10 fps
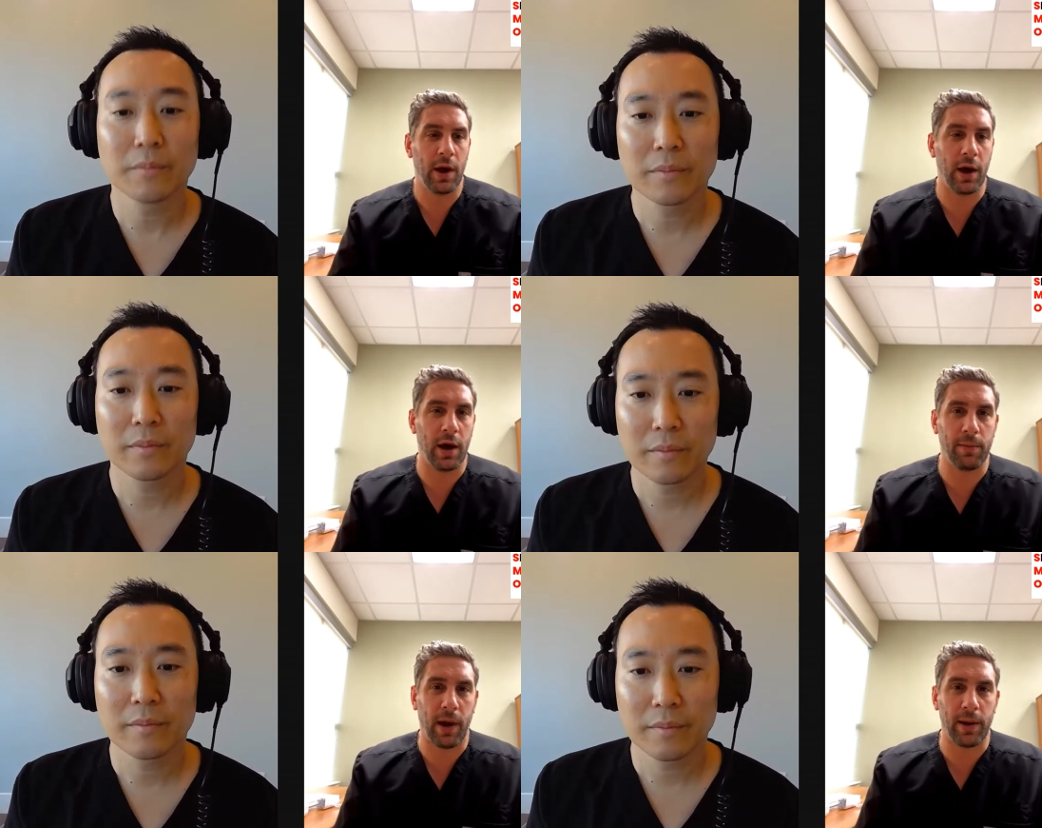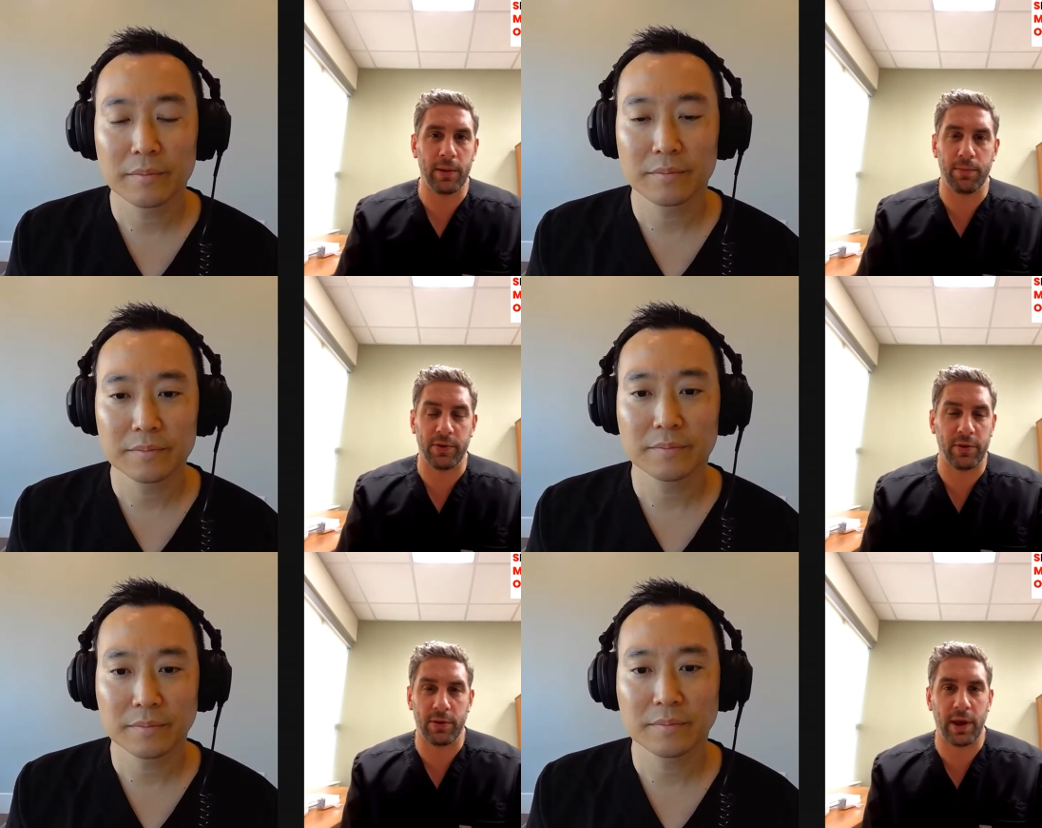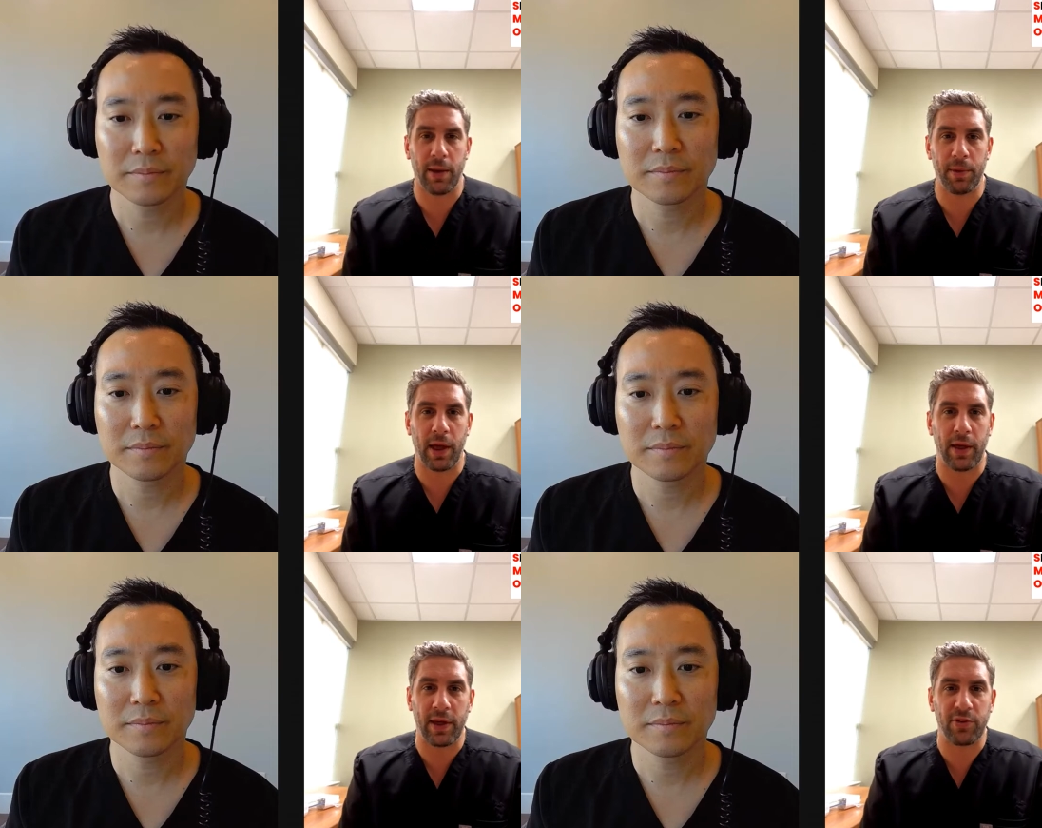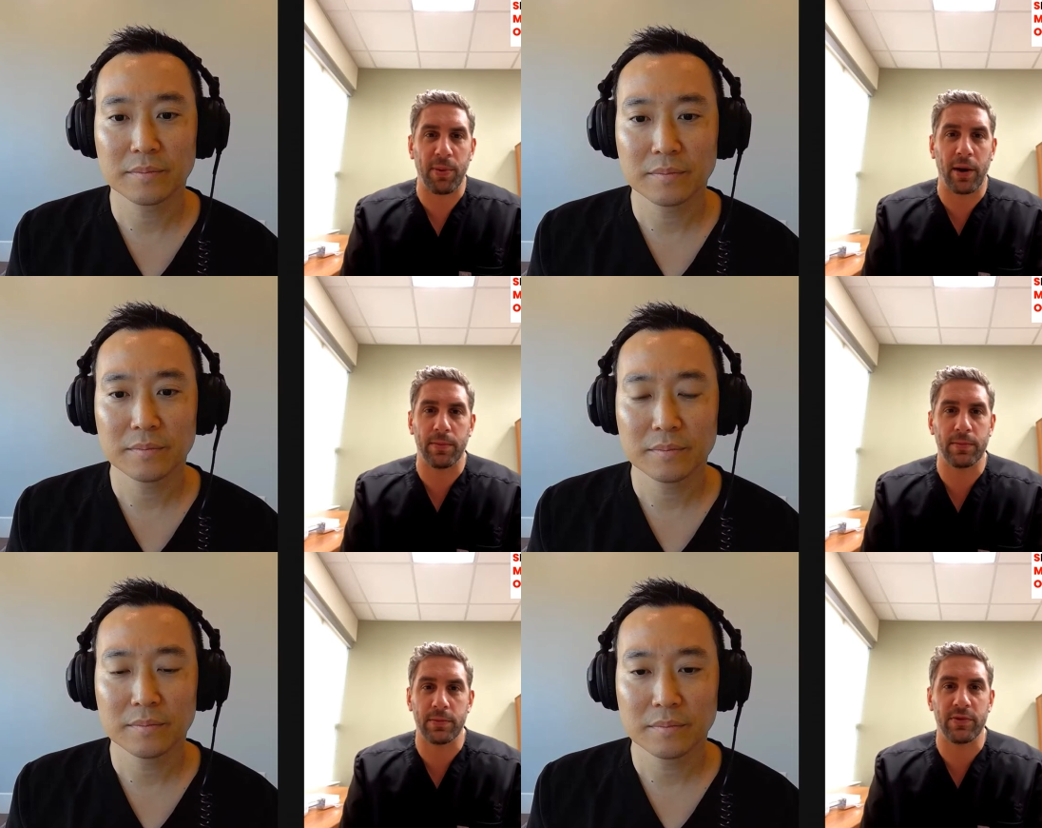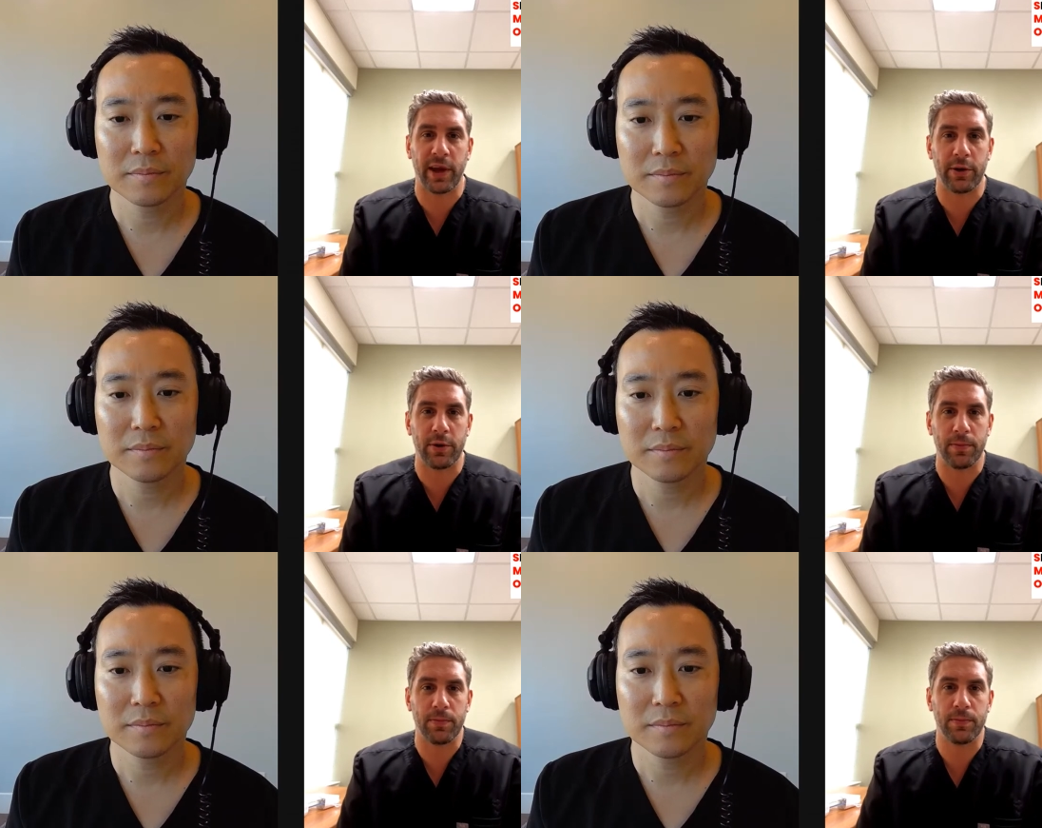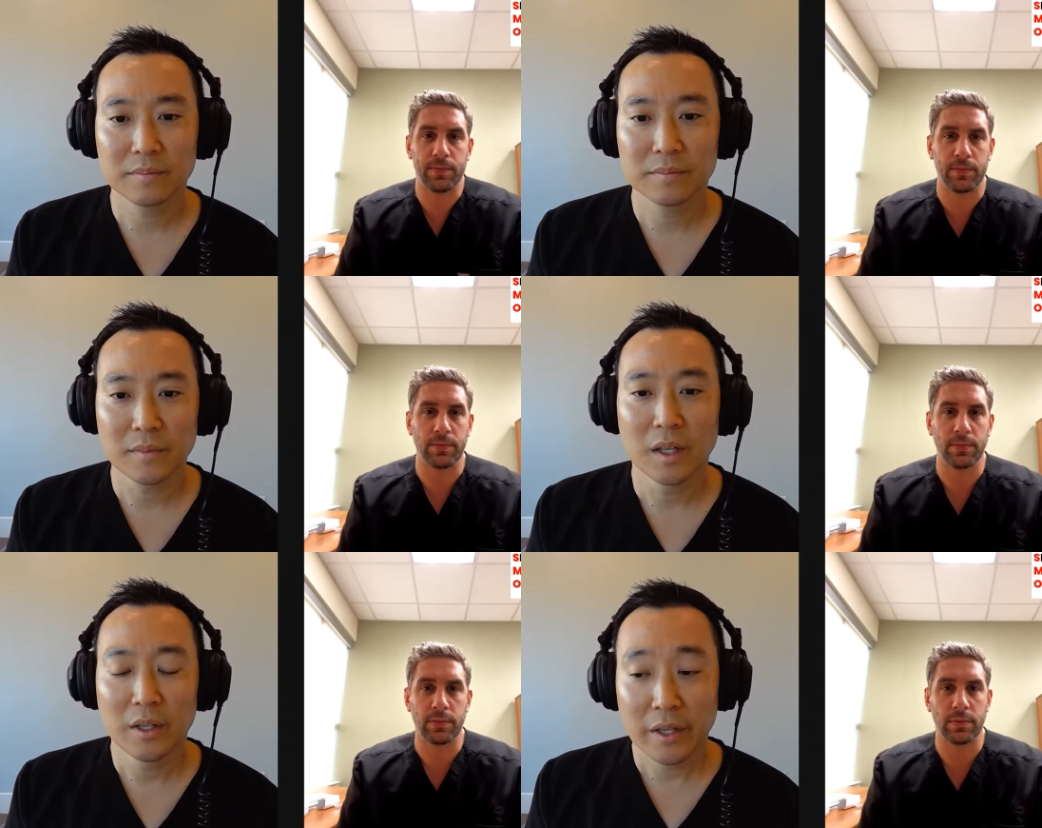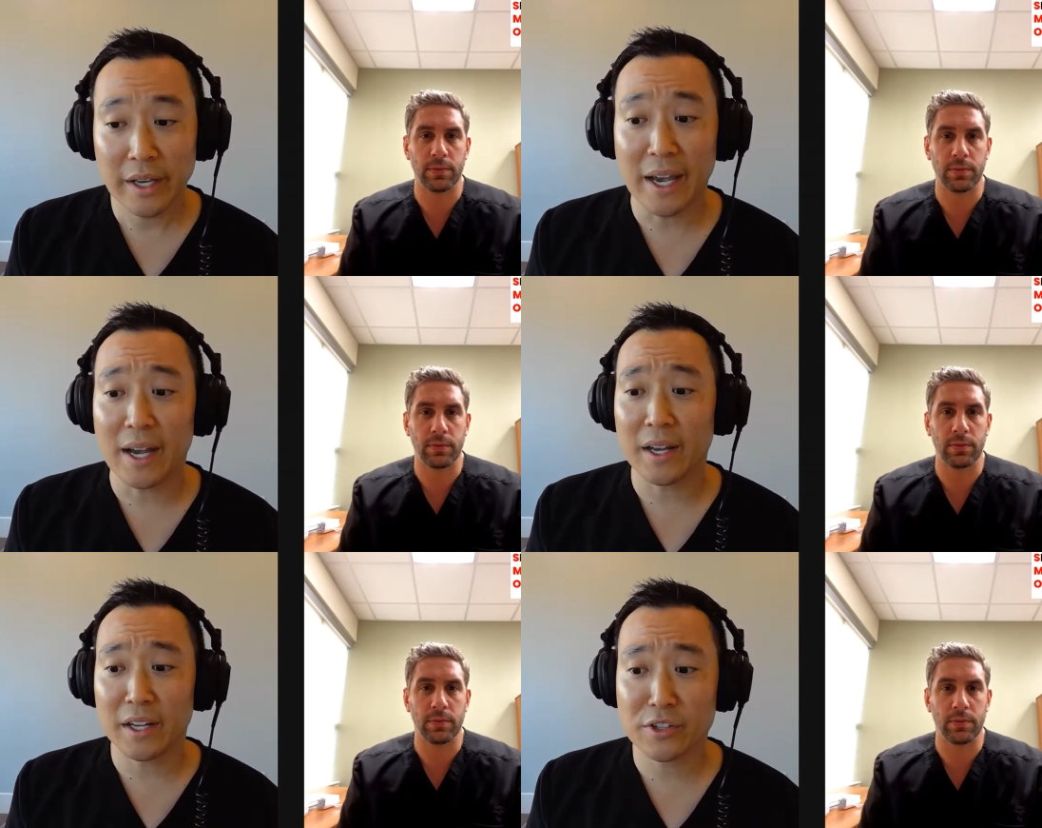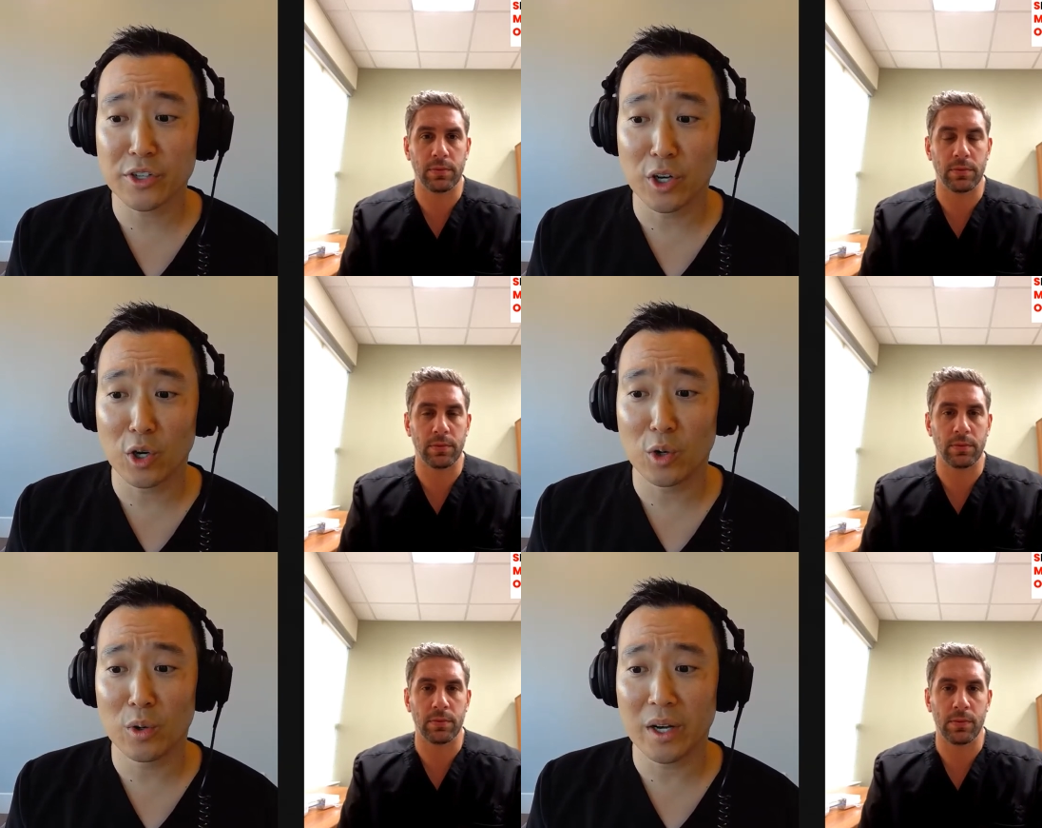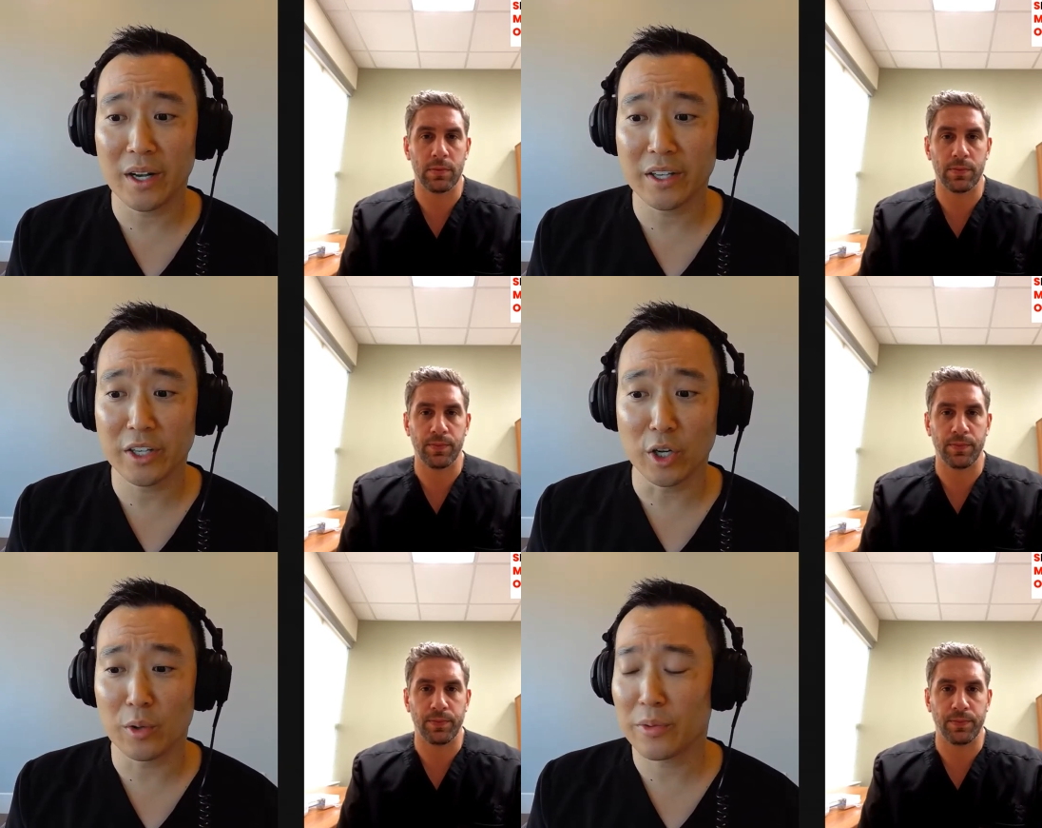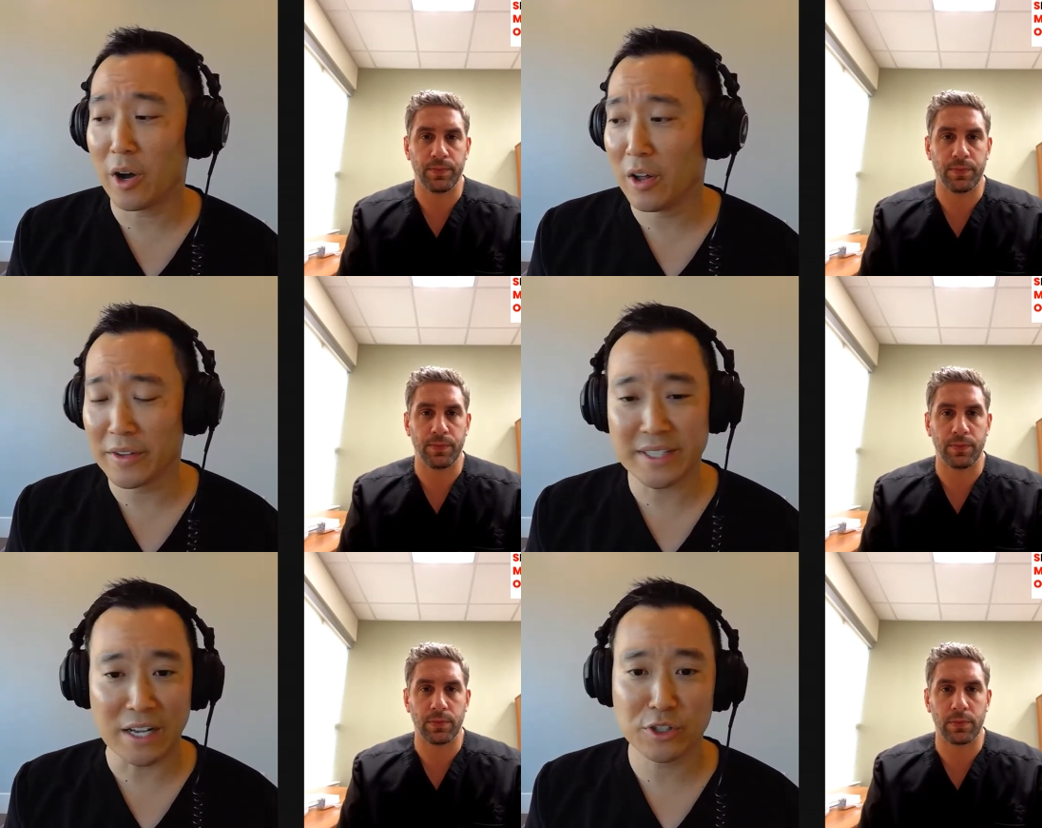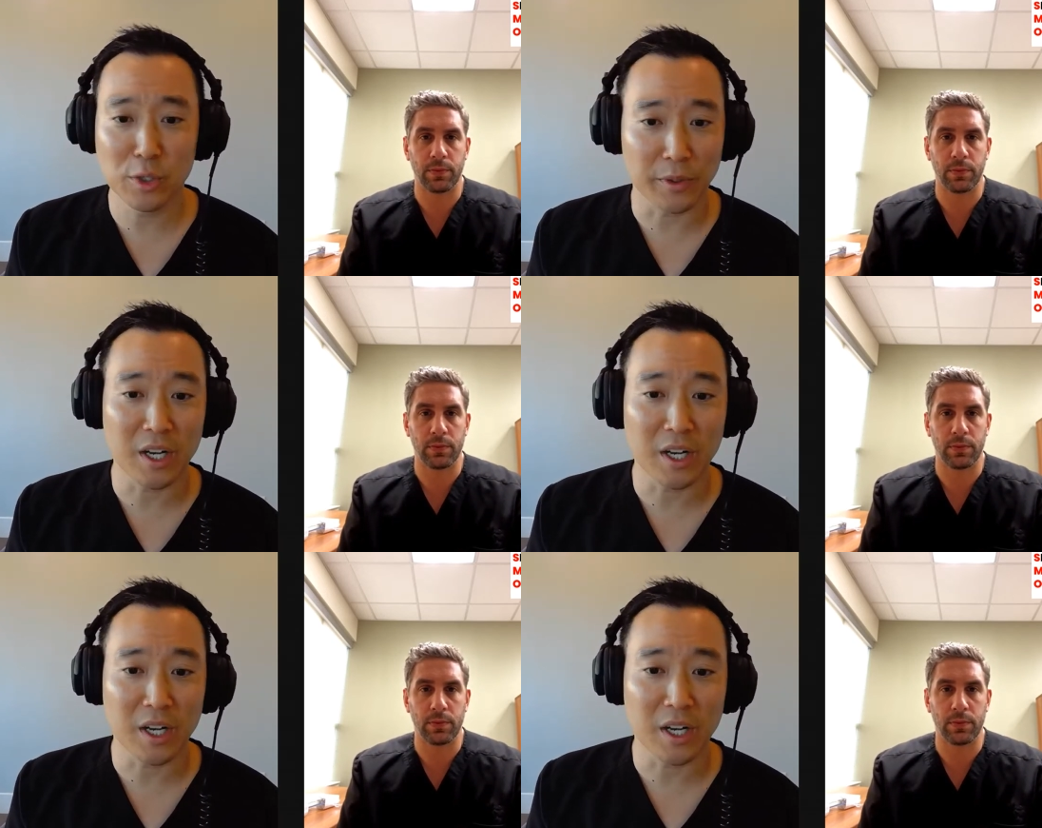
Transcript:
Speaker 1: um, I, but so yeah, I mean, I think that's about standard.
Speaker 2: Yeah, and so you know, all this sounds super